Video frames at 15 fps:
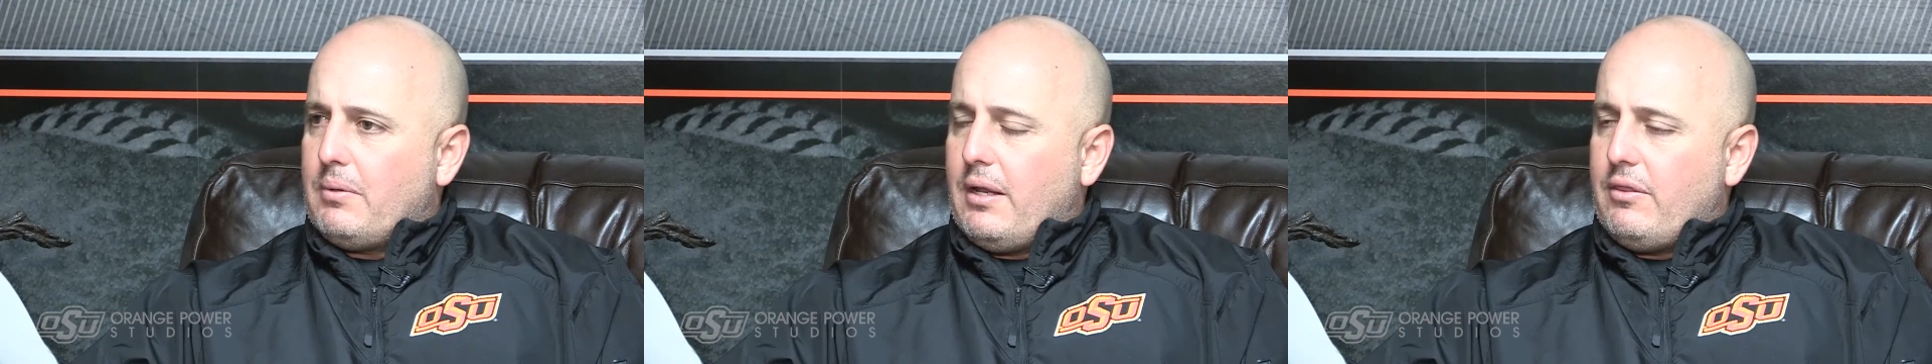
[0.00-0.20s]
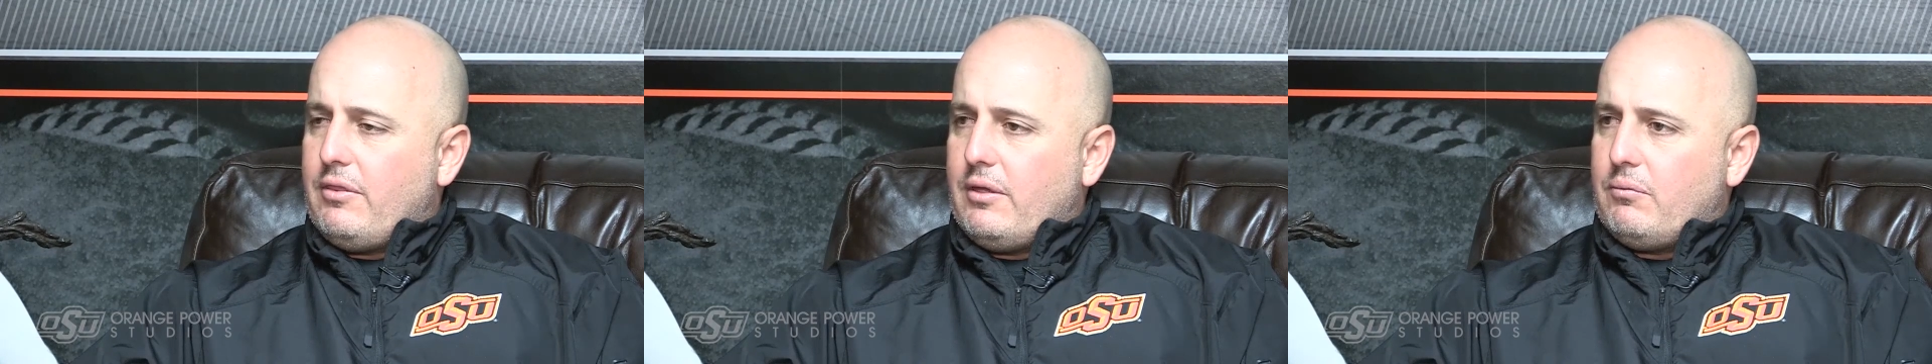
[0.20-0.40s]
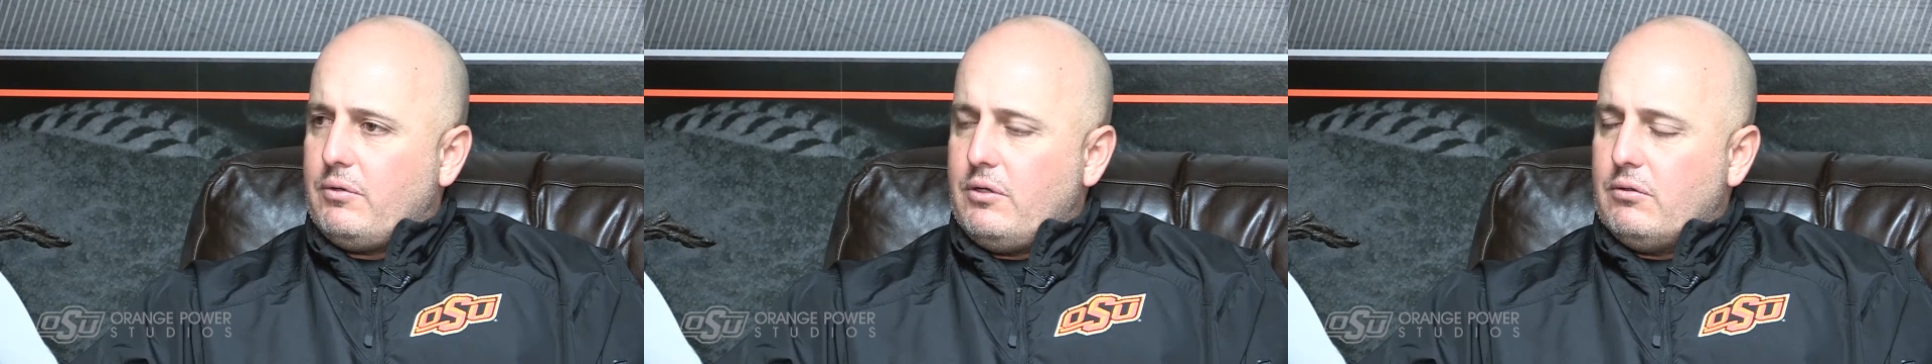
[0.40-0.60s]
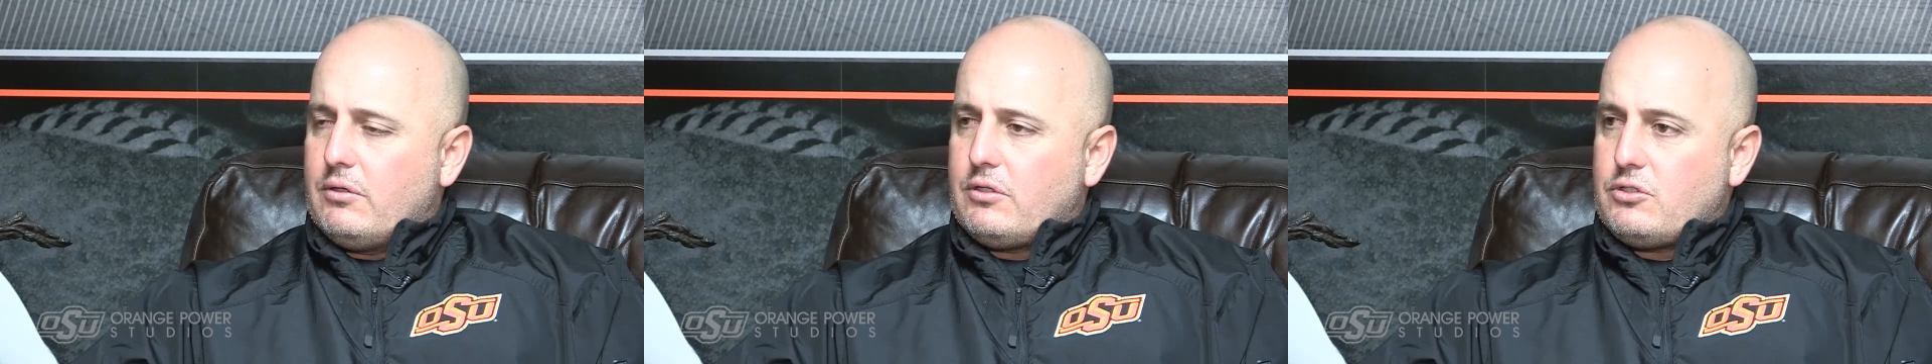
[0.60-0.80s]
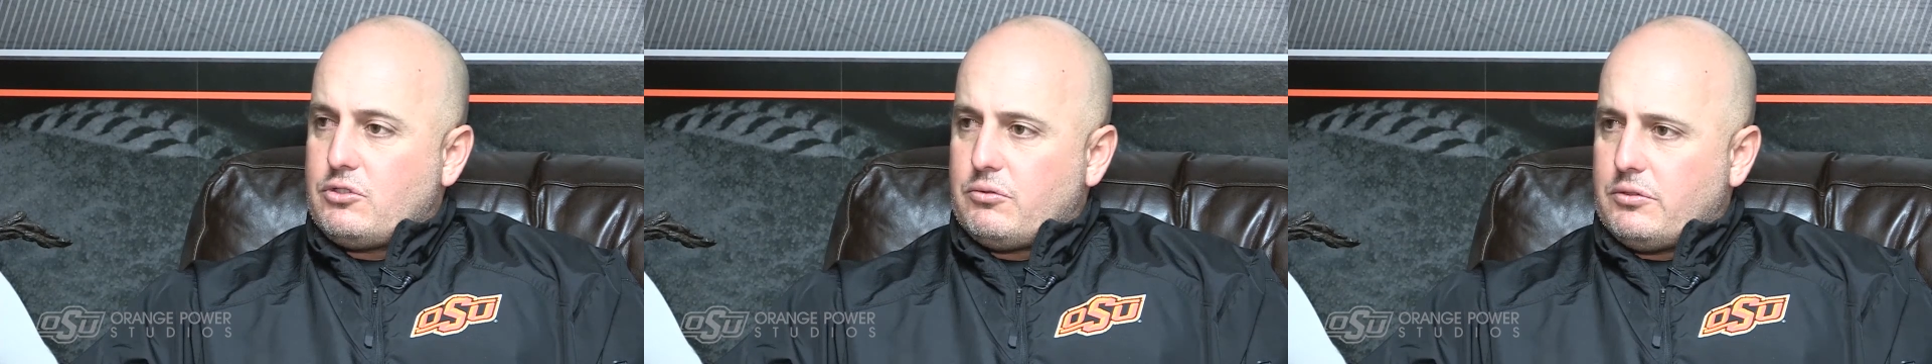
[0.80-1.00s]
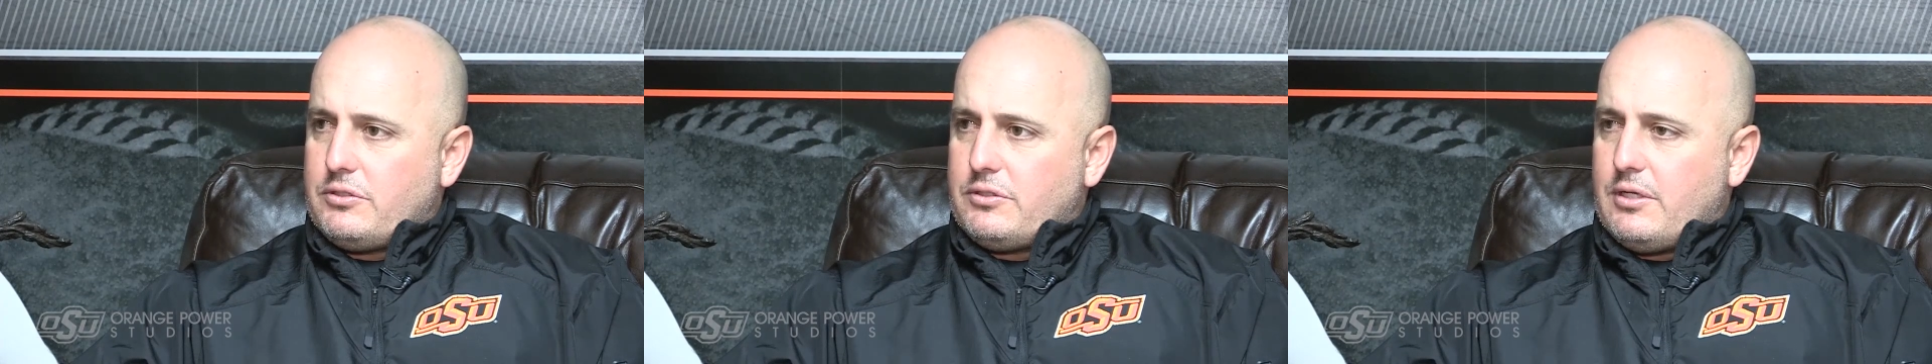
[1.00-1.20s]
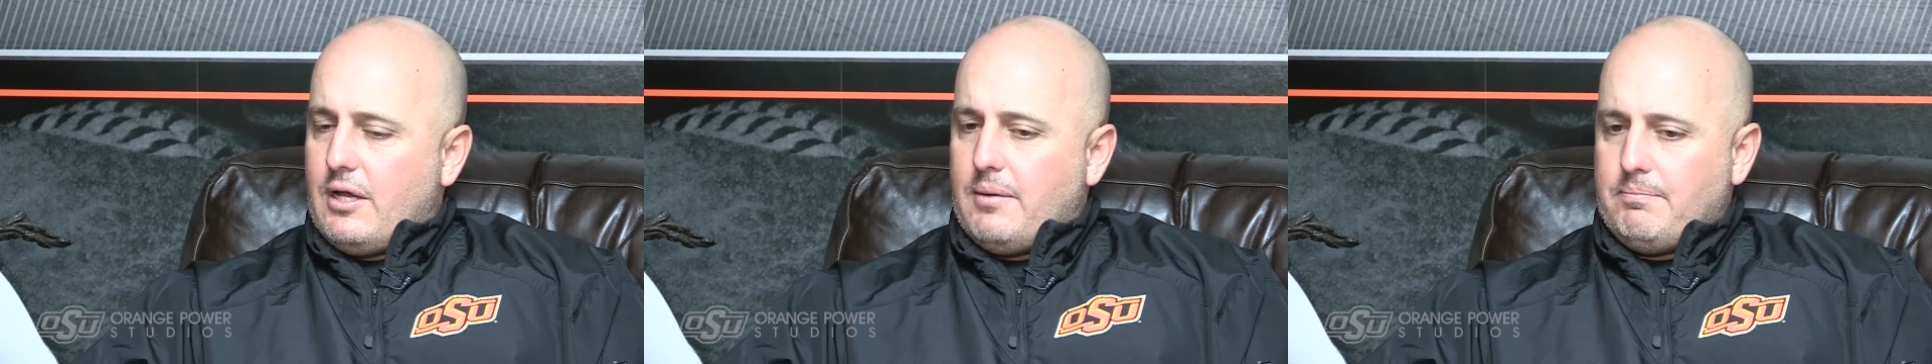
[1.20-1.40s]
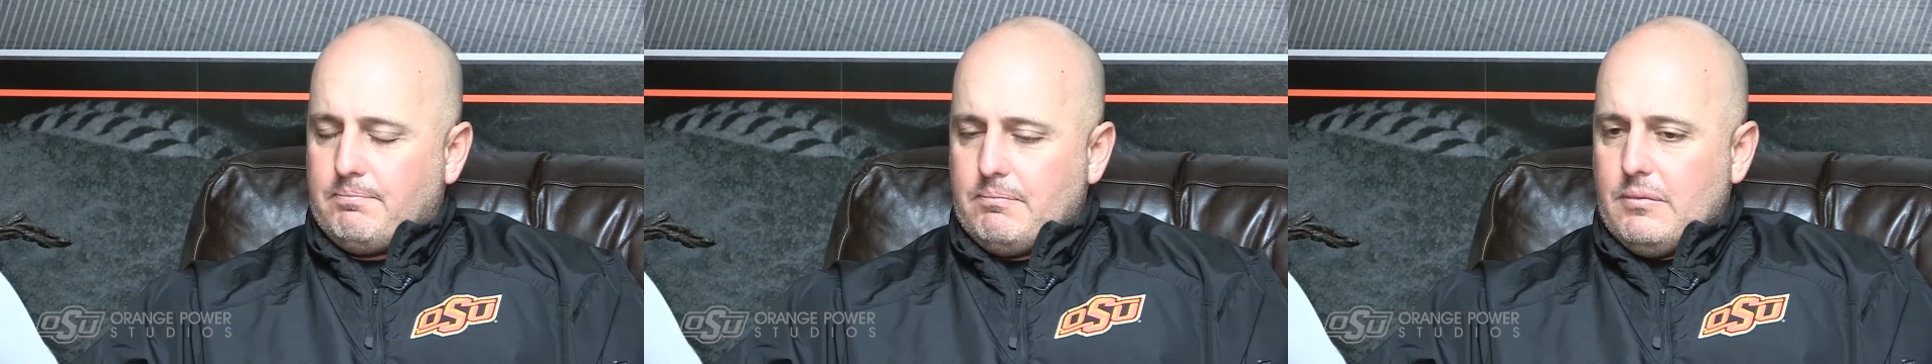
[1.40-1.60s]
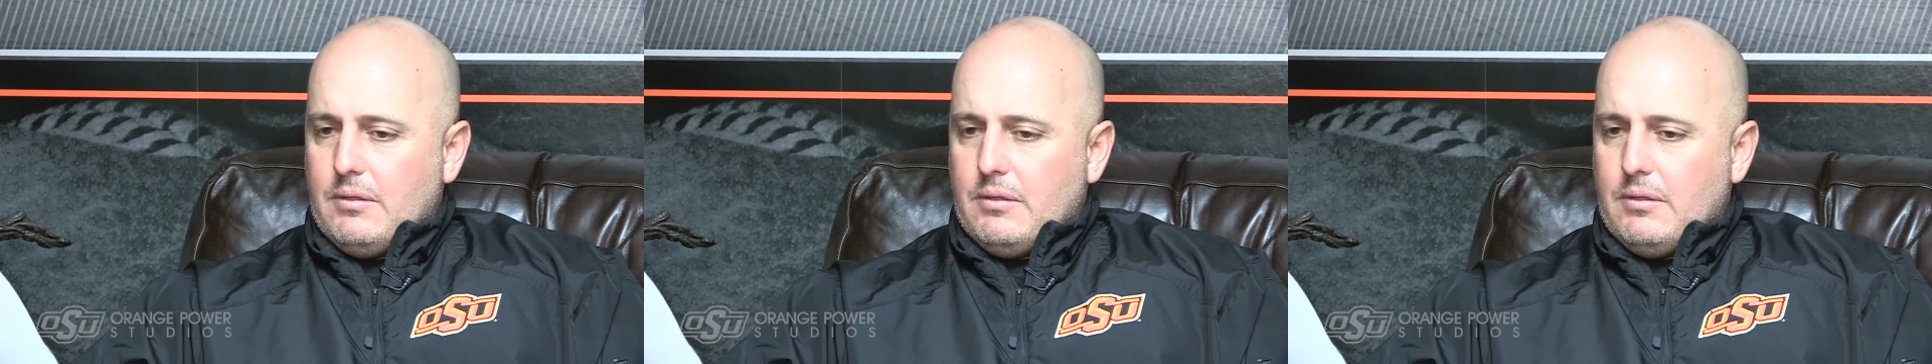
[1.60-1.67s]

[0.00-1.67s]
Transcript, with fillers: but I think when you look at shortstop,